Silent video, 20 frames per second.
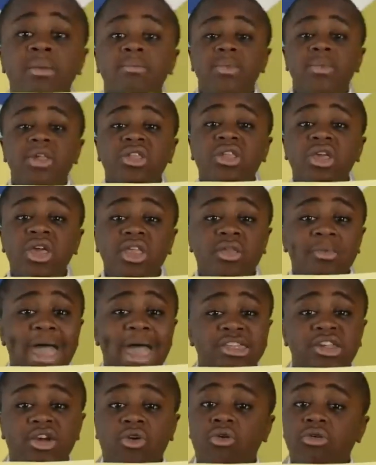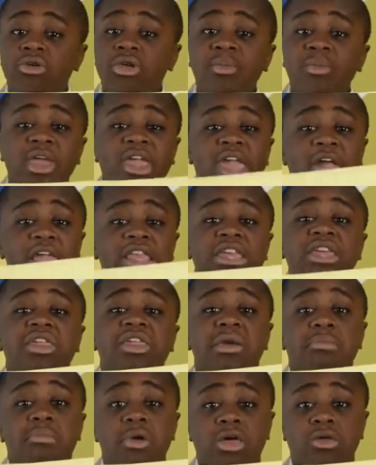Music is magical, it can make
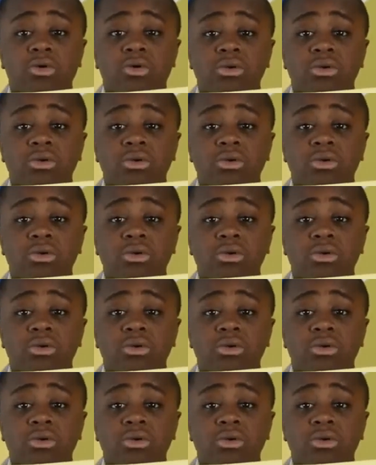anything better.